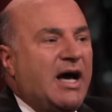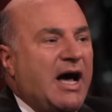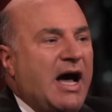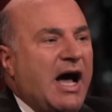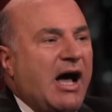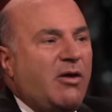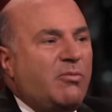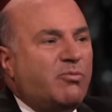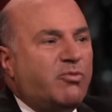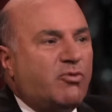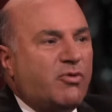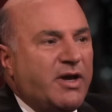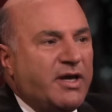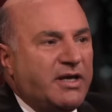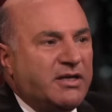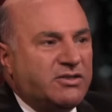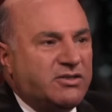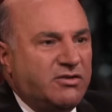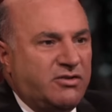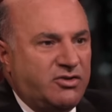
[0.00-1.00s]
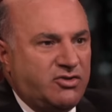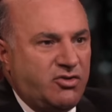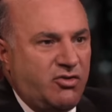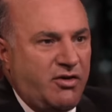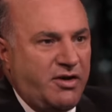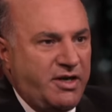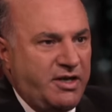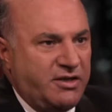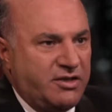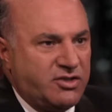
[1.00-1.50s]
I'll bring it to the
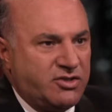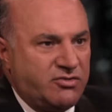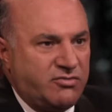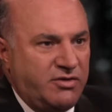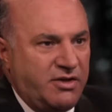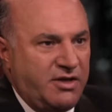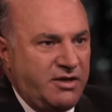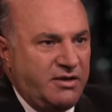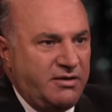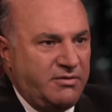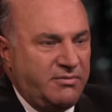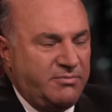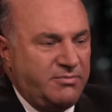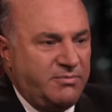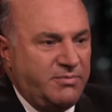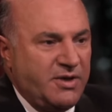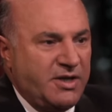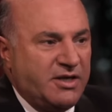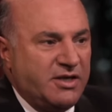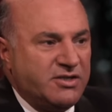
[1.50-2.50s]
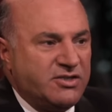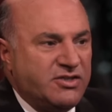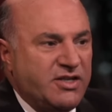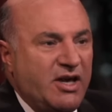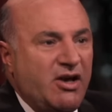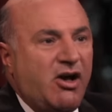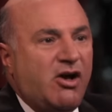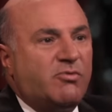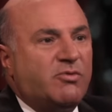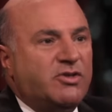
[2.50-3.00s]
toy industry because
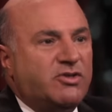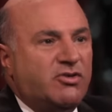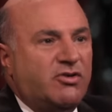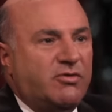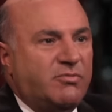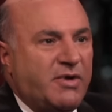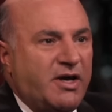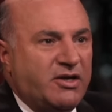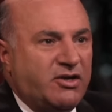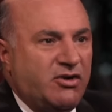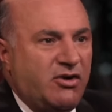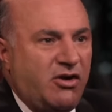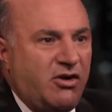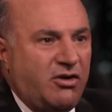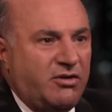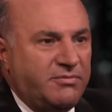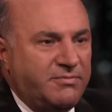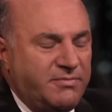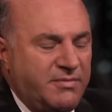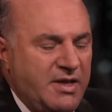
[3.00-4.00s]
they all return my call